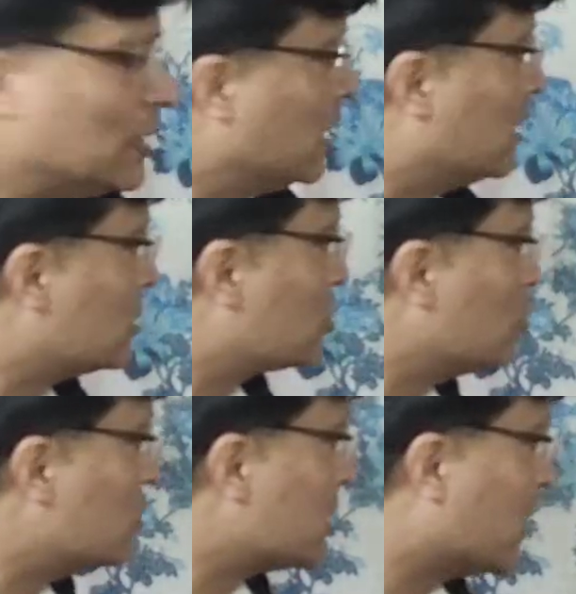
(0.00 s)
It is
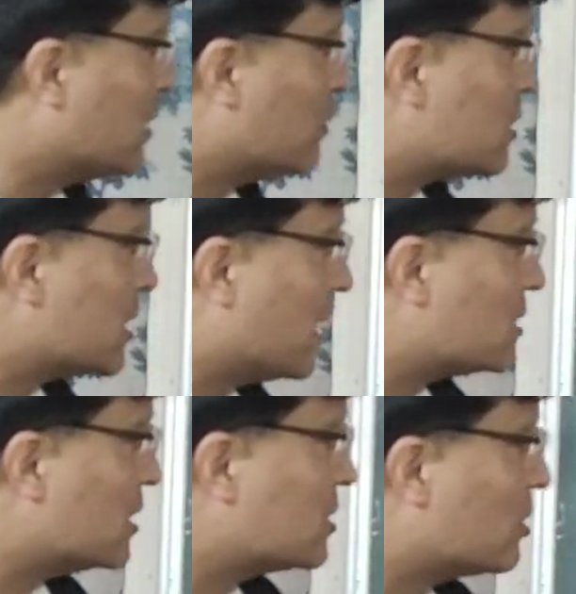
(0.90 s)
2 sine inverse
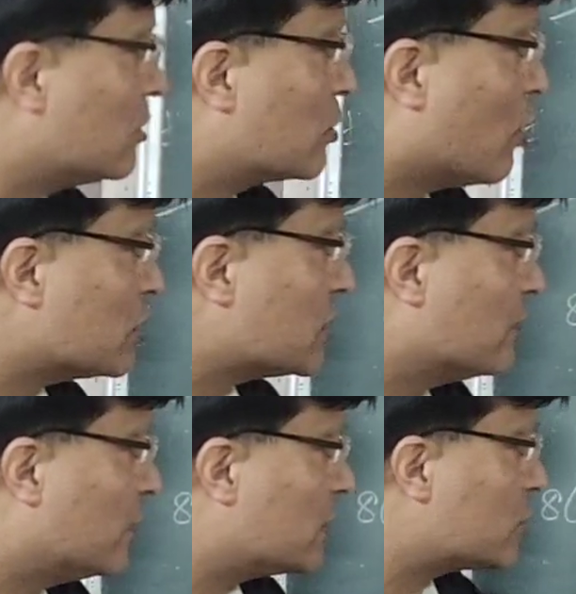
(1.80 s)
x is equal to cos
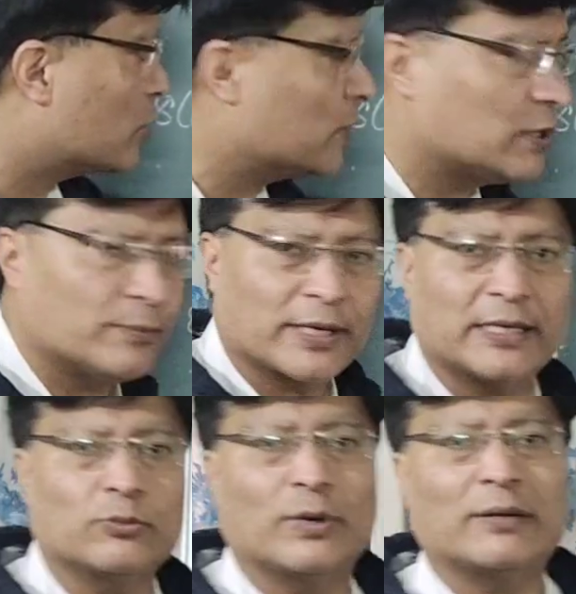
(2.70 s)
inverse within
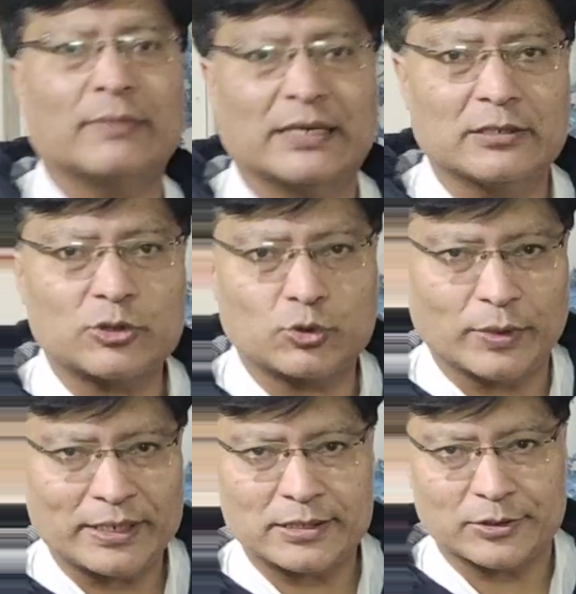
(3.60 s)
bracket 1 minus
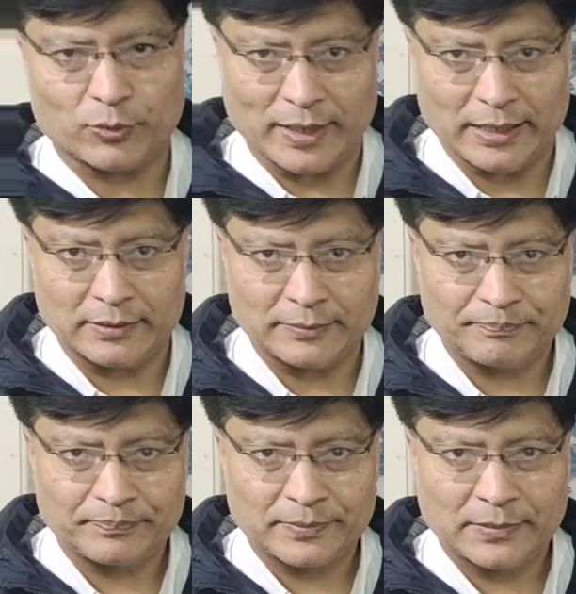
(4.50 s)
2x square,
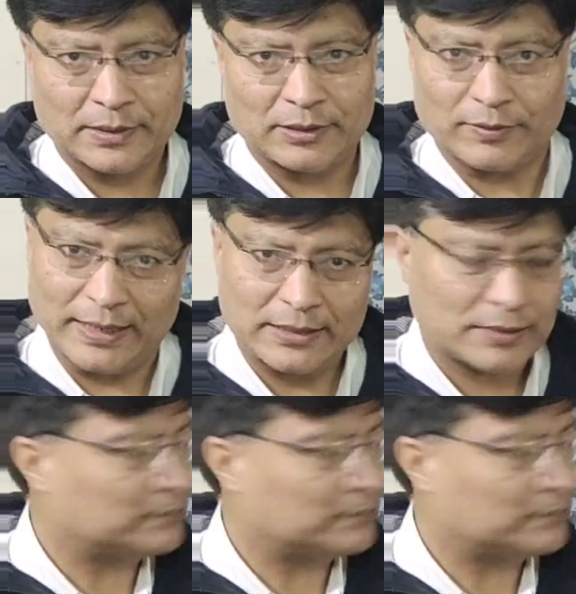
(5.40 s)
right?